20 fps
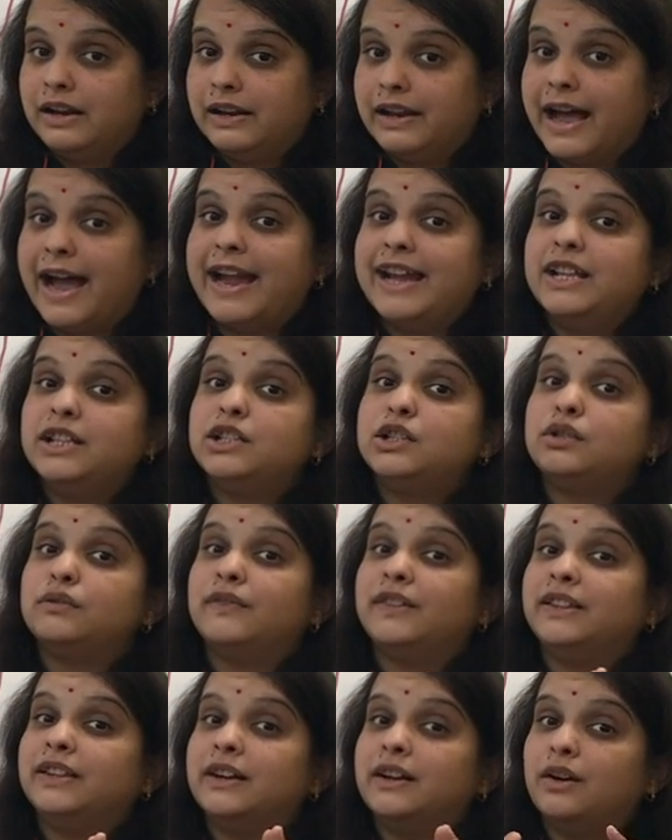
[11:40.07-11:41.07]
lines
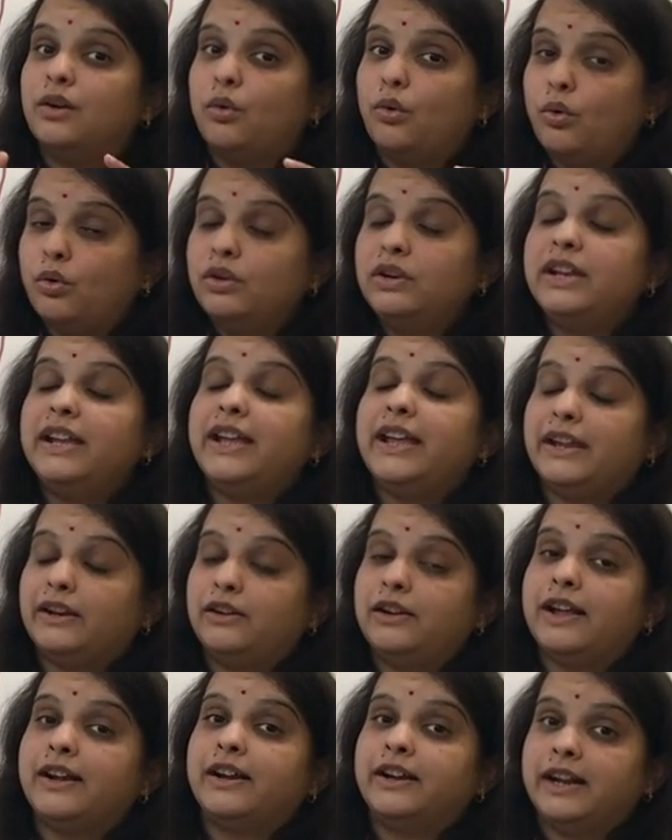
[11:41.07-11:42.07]
with the only
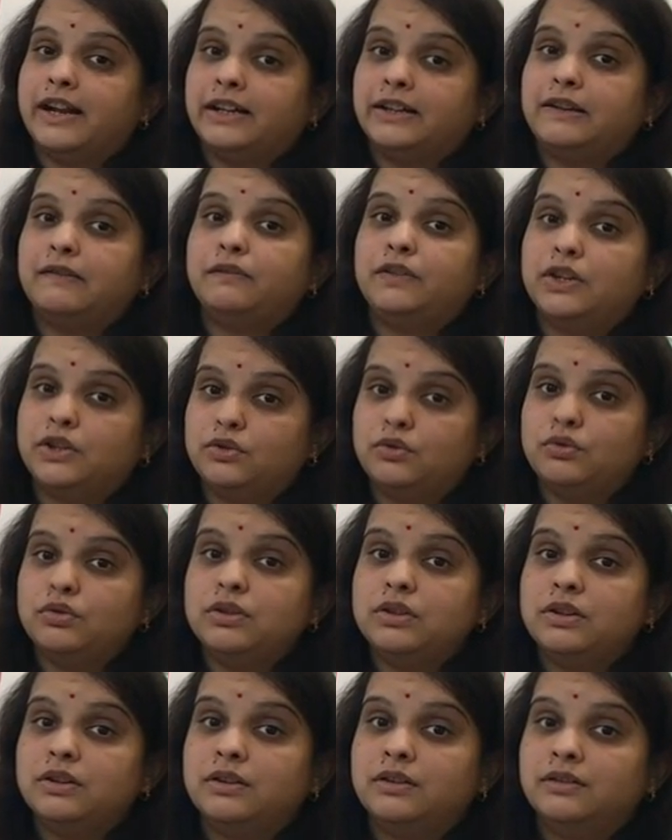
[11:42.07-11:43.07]
areolar connective
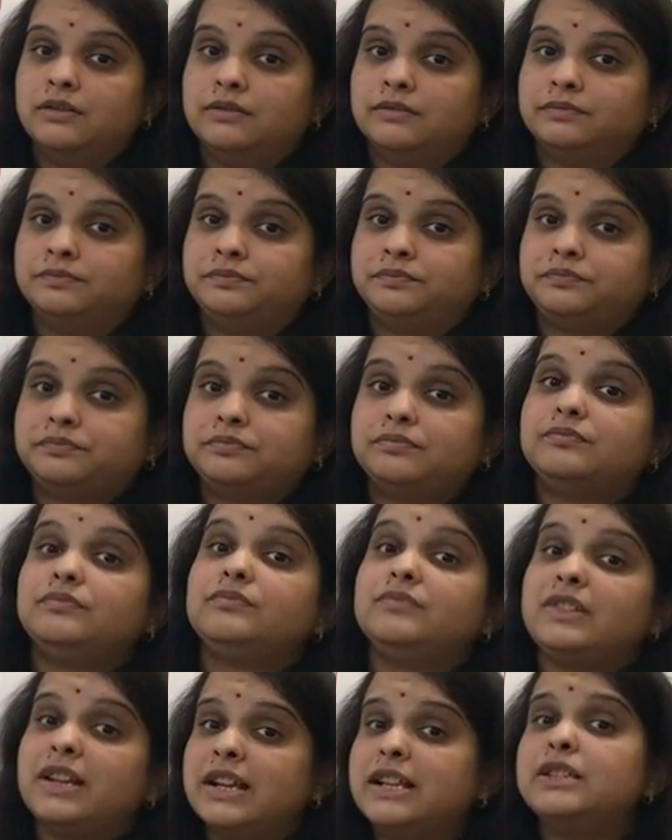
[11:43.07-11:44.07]
tissues
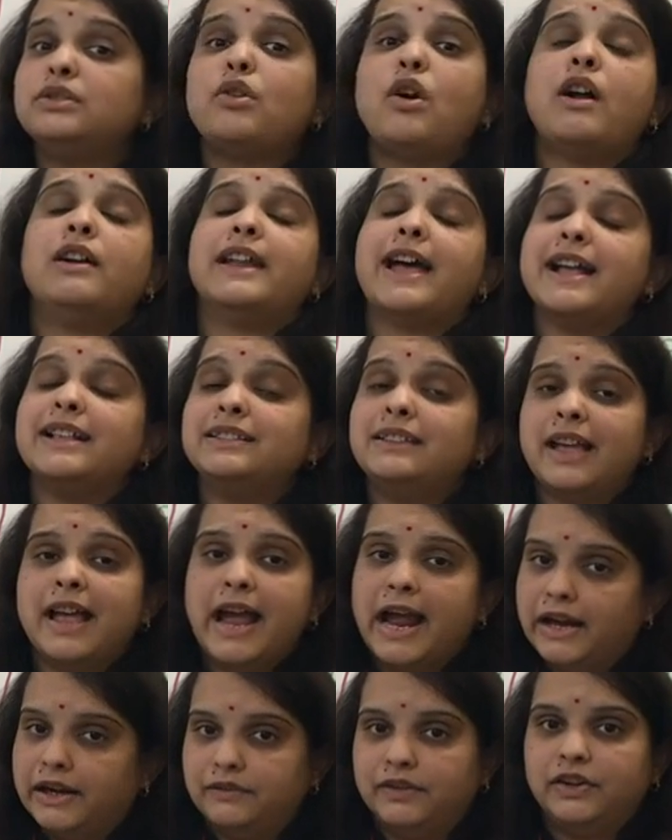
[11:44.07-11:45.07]
is called as
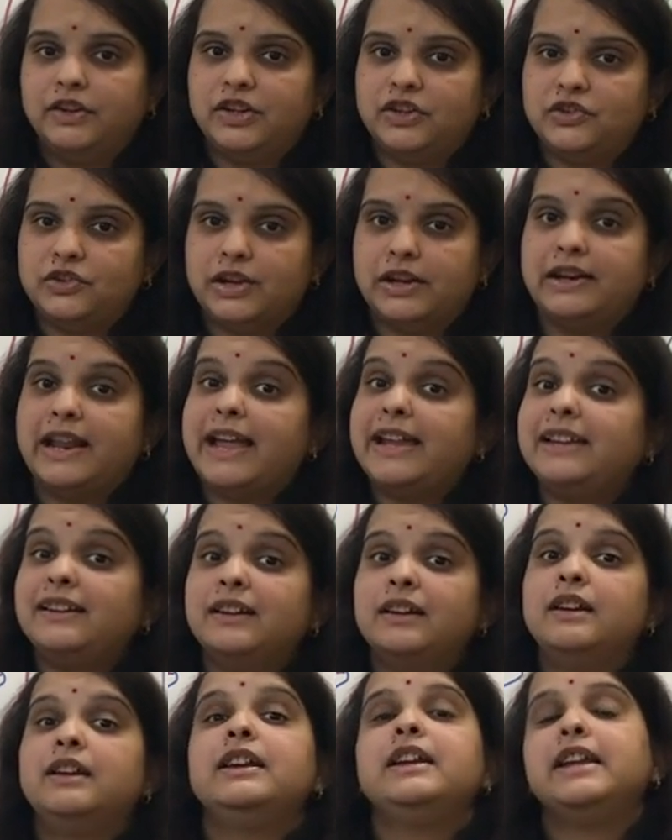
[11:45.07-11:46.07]
adventitia, like
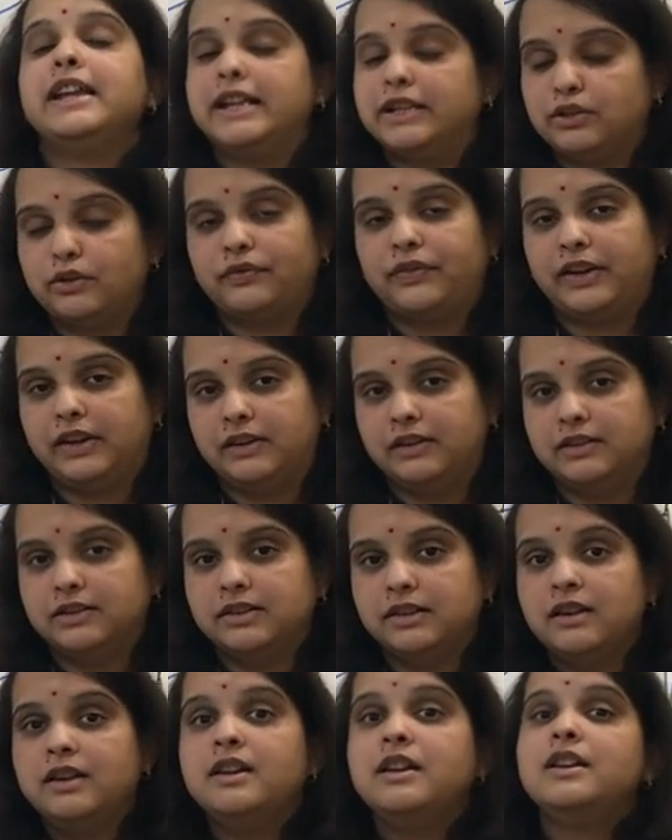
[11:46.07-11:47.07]

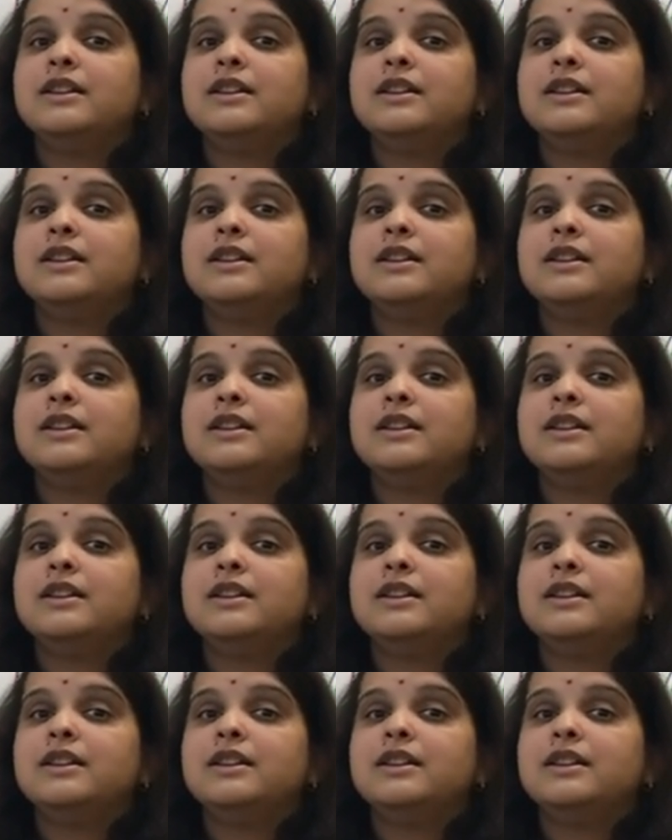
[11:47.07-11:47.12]
esophagus.